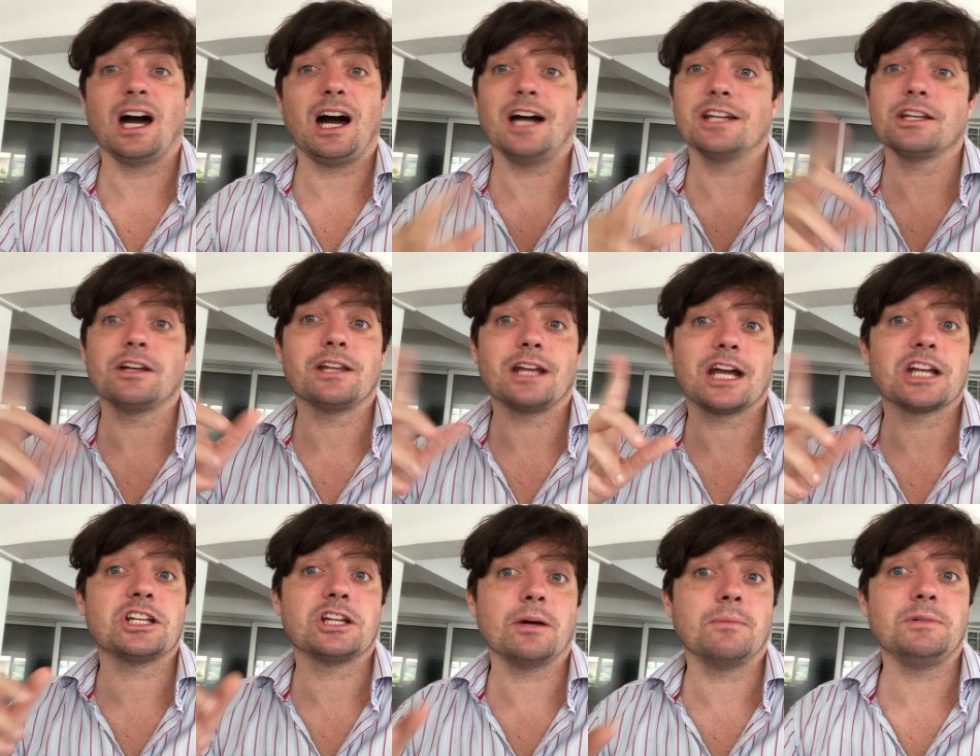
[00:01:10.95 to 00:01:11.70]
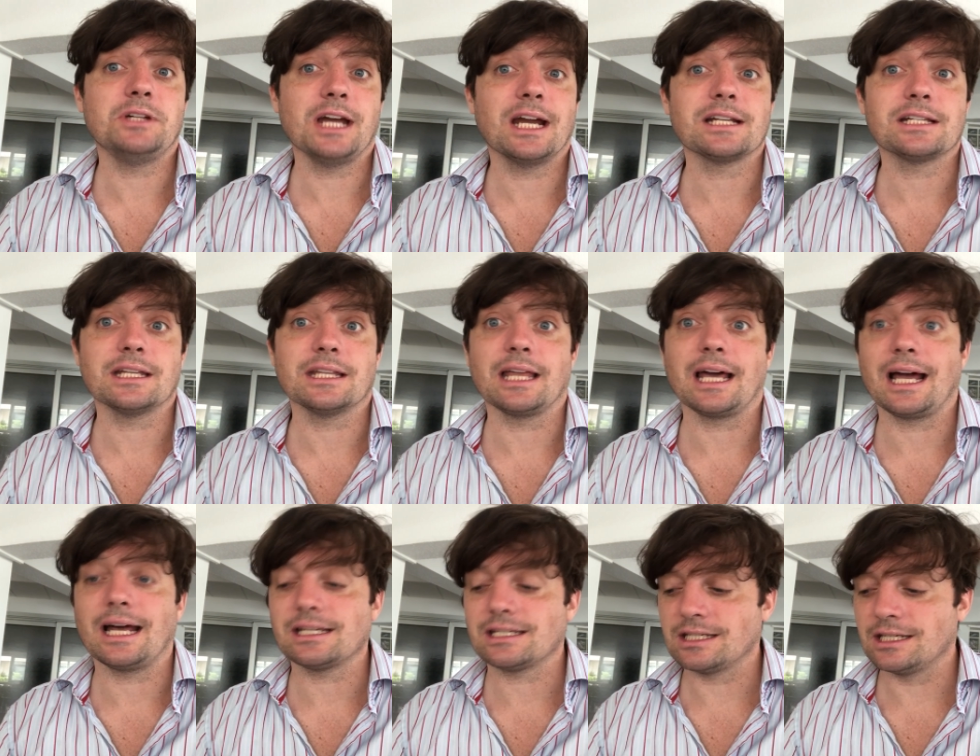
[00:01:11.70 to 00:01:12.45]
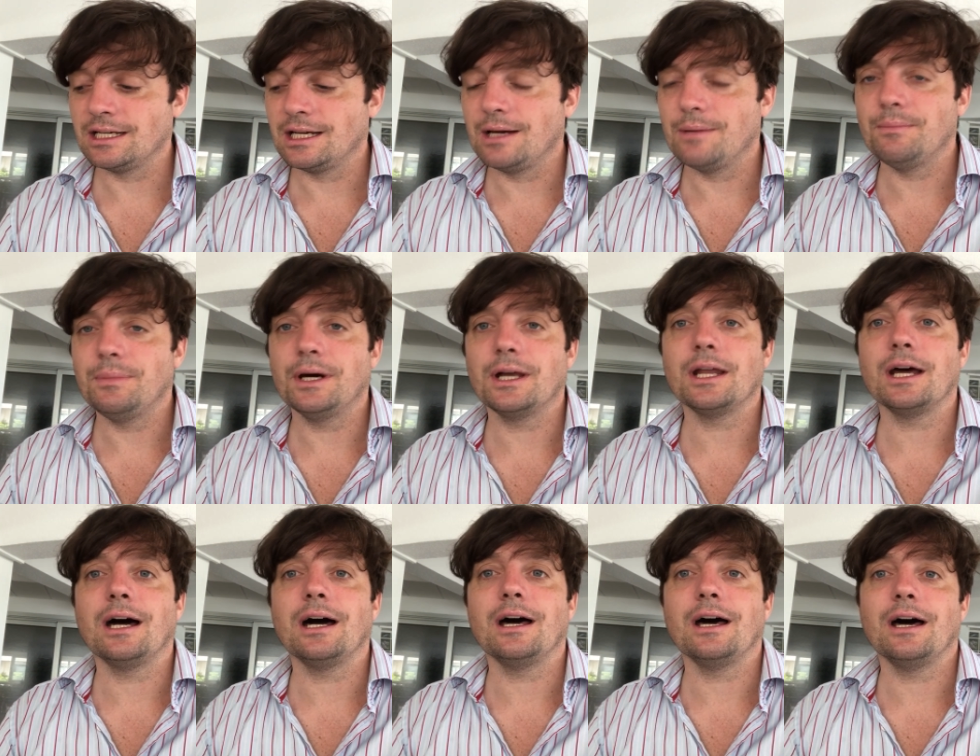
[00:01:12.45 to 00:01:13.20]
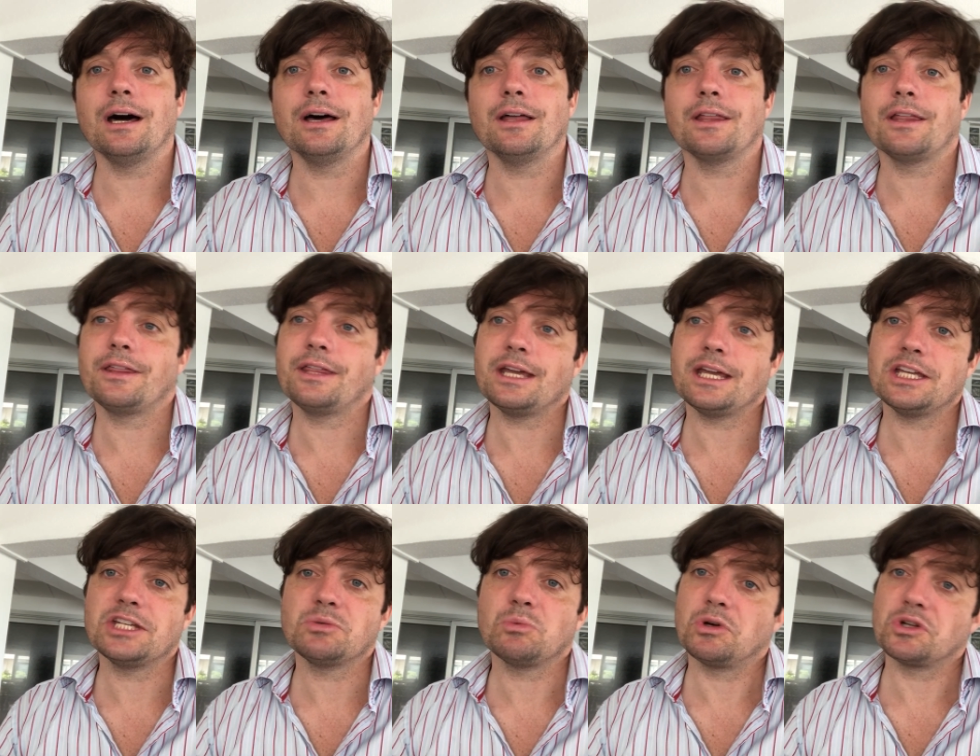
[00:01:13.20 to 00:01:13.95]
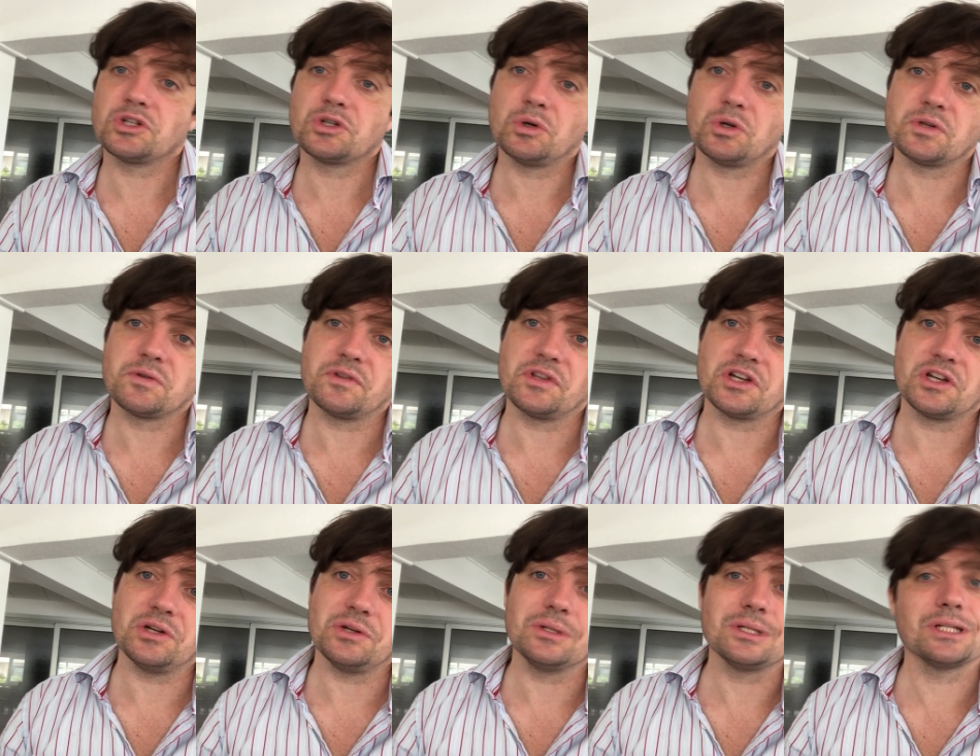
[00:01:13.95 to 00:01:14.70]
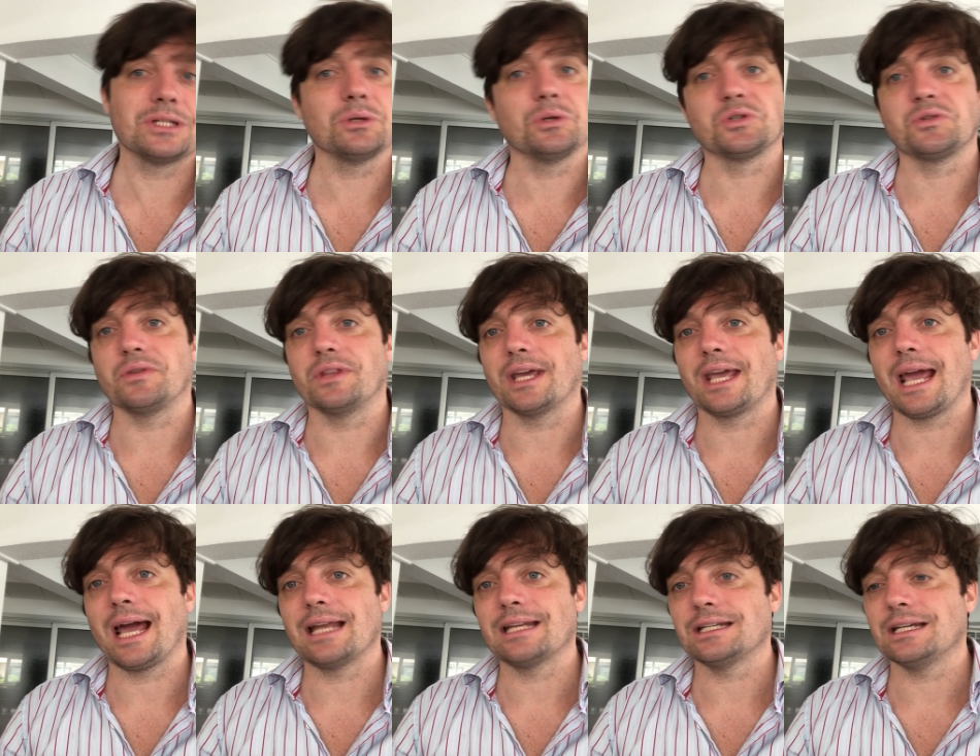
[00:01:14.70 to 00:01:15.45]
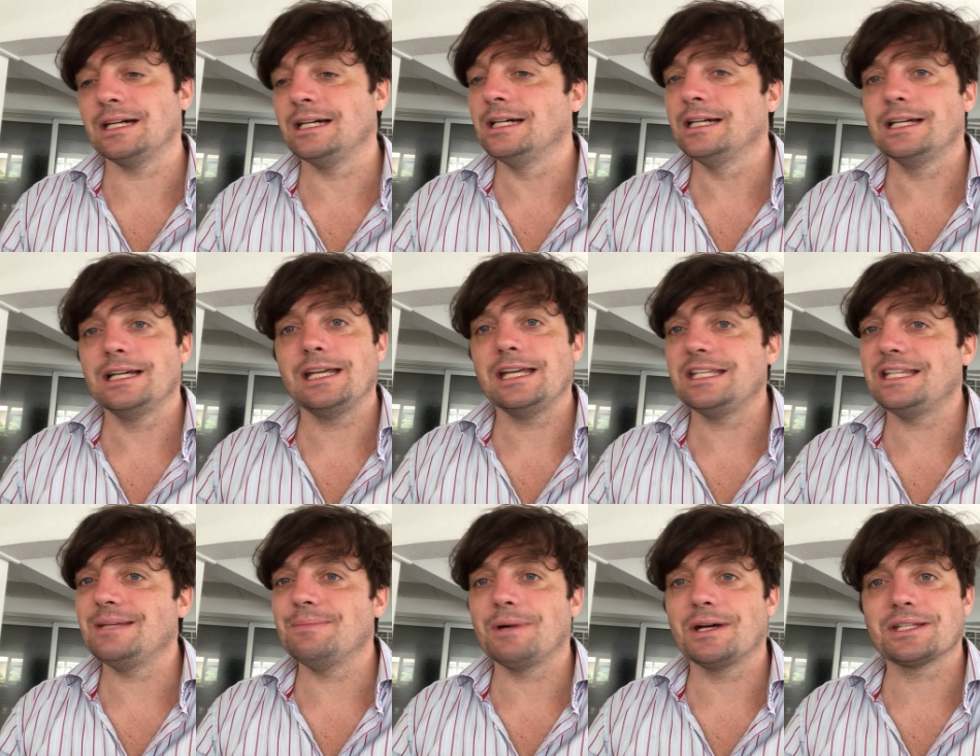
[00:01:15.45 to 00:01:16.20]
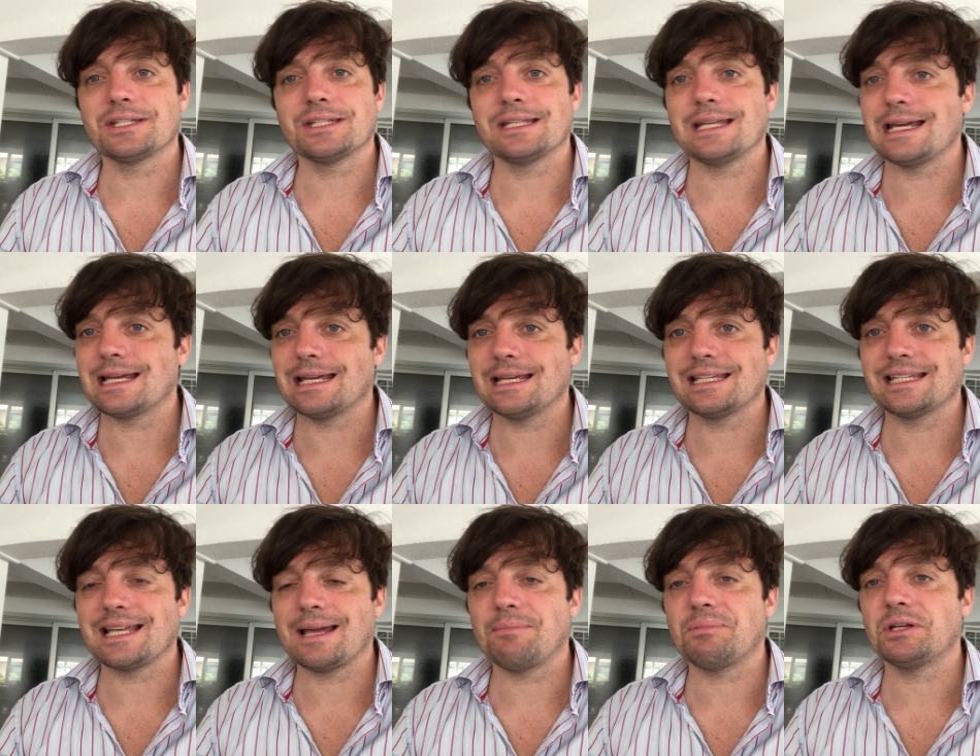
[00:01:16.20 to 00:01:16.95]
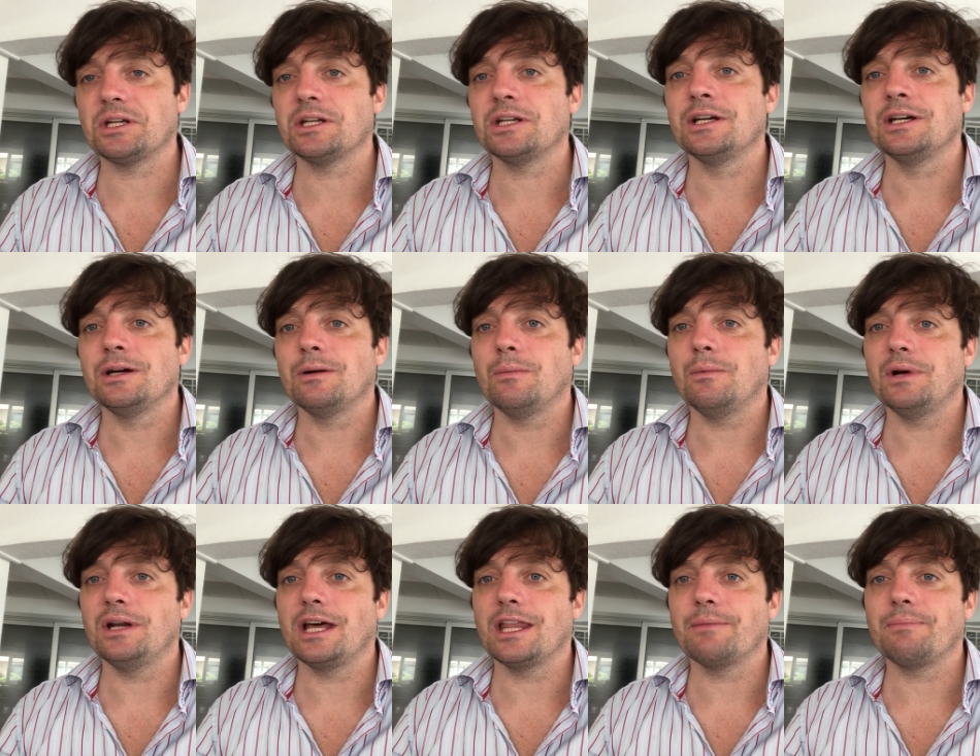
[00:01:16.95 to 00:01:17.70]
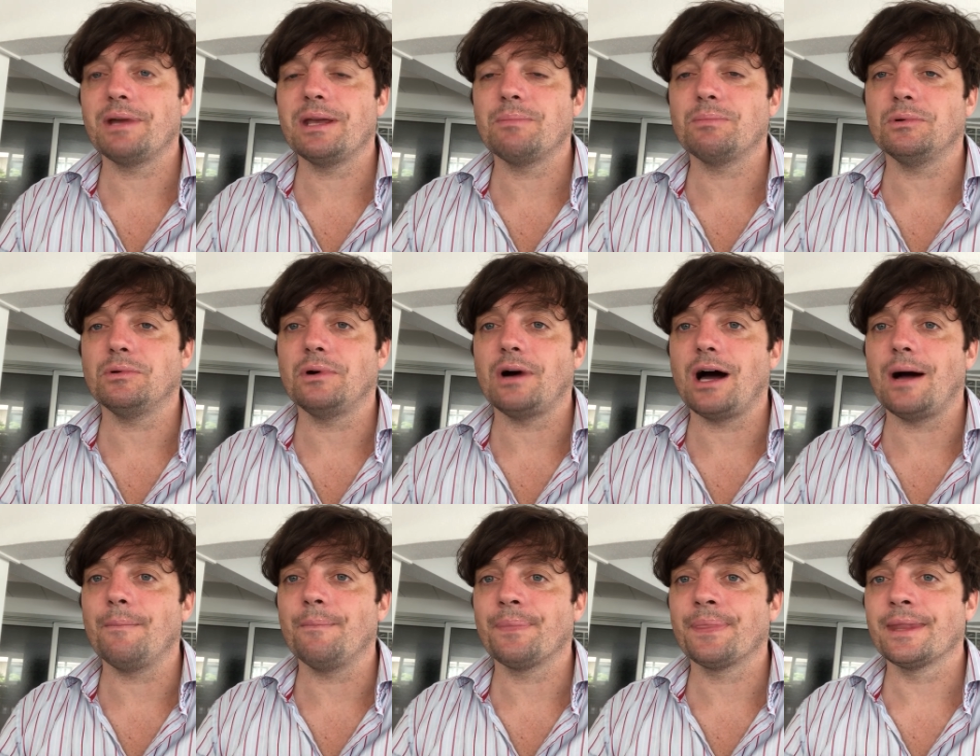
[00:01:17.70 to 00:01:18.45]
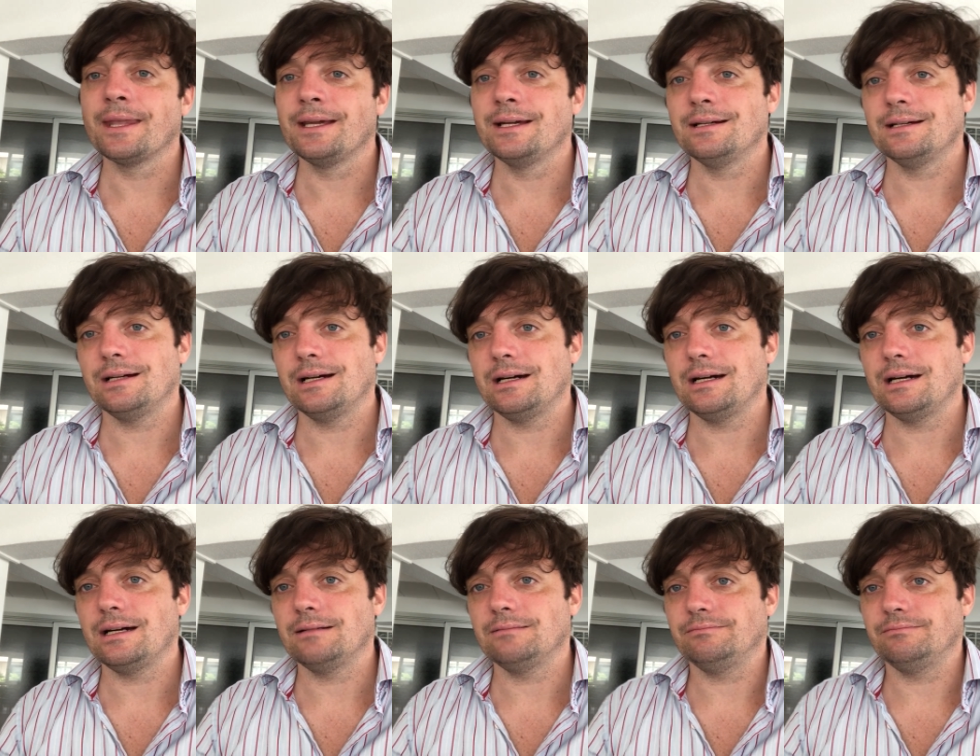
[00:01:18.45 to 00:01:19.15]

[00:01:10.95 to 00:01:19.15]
I don't actually object to that, but uh, the thing is, what sauce for the goose is sauce for the gander is he mustn't take exception when other people um, uh,